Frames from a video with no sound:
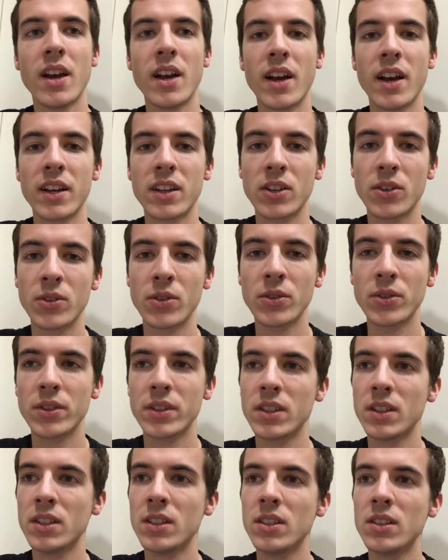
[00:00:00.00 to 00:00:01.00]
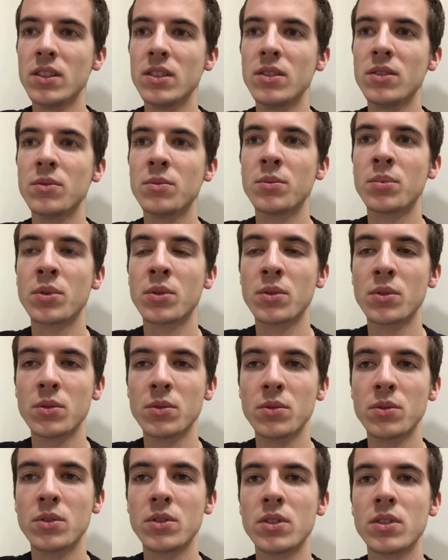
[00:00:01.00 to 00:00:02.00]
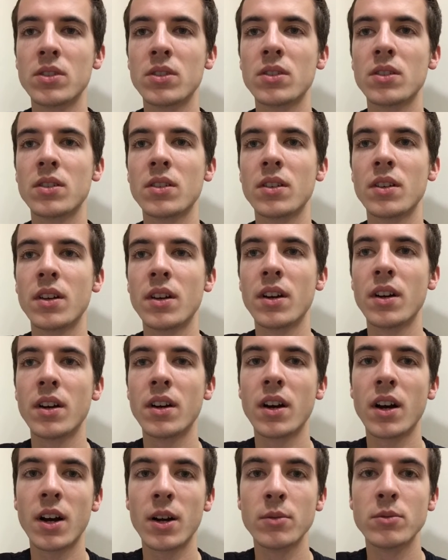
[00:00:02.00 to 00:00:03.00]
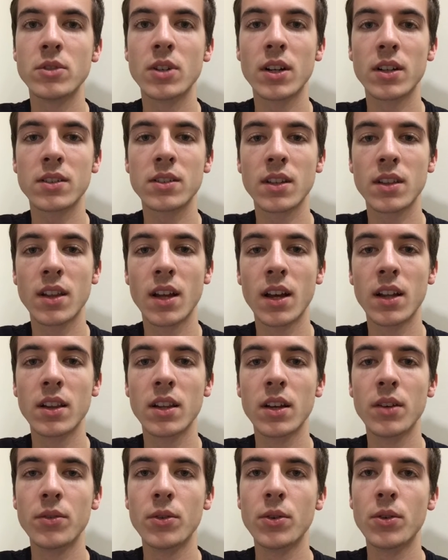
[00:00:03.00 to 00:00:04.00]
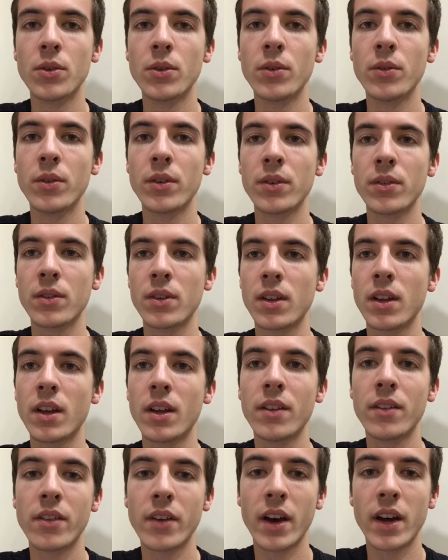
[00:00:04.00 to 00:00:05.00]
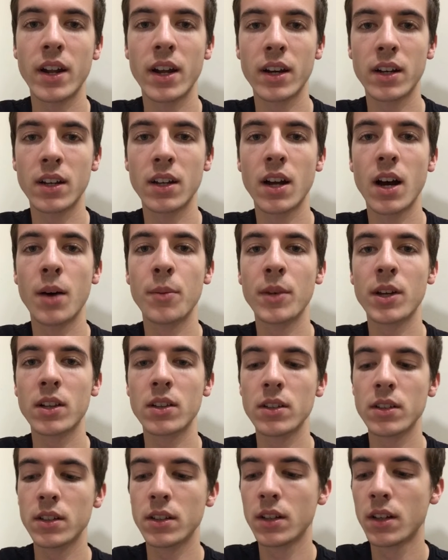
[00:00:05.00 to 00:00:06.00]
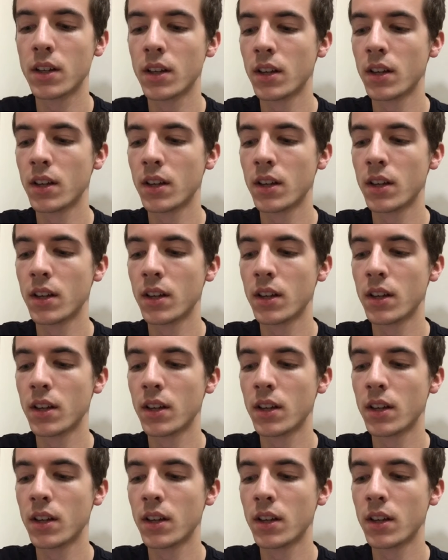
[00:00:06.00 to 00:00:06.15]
accurately produce objects at that level and that economically.